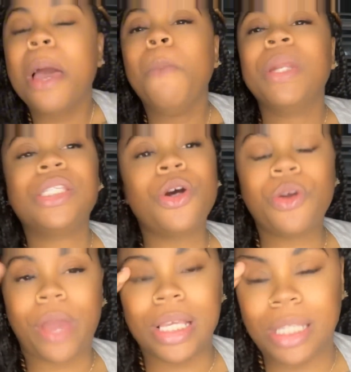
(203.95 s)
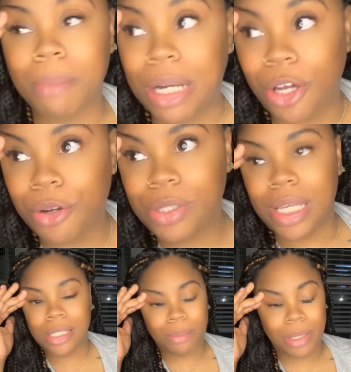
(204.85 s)
But it's so crazy. My daughter
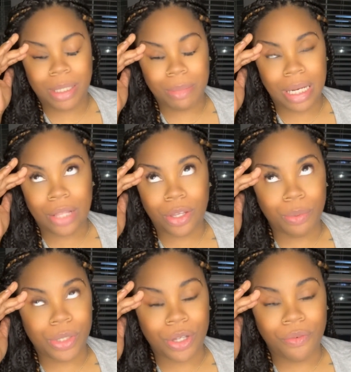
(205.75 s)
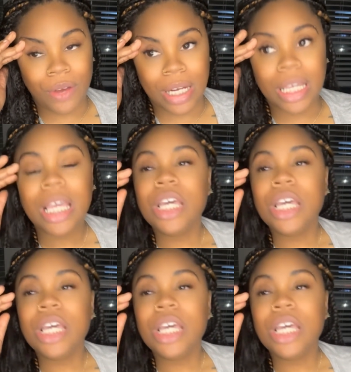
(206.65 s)
said something to me and I thought it was so funny.